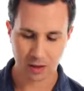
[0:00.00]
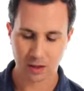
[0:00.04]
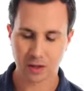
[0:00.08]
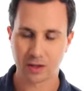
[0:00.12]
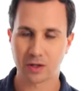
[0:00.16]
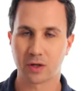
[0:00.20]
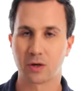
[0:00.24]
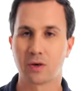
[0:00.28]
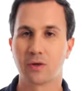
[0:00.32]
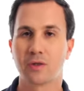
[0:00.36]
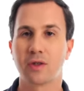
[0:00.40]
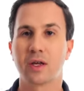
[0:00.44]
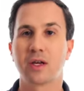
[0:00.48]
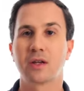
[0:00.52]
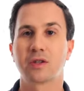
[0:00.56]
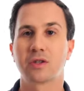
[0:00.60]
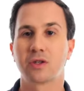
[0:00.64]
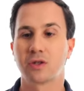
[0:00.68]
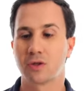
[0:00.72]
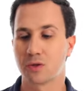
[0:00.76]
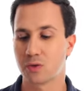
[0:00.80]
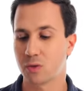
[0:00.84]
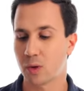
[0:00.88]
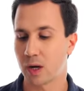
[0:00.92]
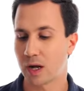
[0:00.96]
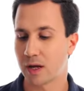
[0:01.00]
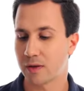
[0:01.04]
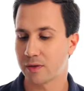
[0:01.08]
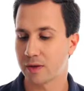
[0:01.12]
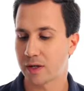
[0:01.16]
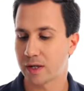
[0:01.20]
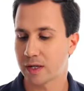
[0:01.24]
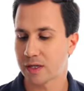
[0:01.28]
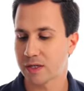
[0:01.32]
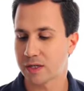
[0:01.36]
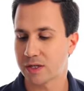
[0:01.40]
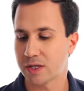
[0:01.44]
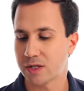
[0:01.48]
So there are two other
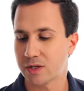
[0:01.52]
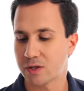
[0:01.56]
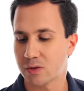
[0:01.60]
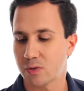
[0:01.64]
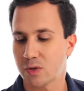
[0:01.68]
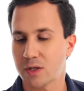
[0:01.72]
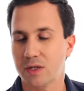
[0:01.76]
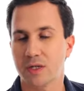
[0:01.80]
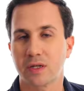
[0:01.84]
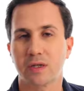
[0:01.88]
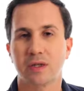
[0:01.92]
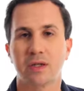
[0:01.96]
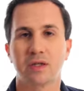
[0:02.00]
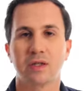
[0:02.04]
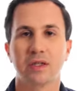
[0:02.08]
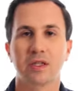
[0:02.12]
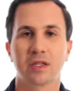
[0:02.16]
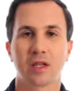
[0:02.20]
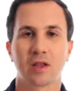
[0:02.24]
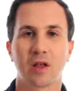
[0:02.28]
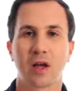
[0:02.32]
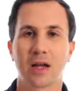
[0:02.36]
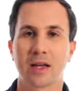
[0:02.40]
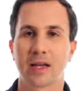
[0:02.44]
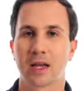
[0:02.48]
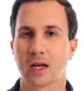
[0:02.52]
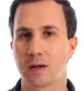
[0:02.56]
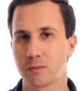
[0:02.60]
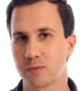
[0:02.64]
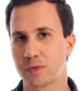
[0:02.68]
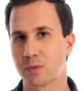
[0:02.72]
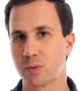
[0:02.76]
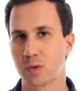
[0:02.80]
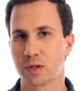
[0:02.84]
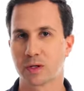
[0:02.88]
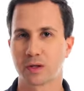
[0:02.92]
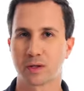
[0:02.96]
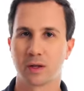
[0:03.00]
accessories that this light
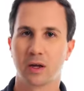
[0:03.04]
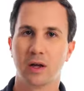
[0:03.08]
comes with.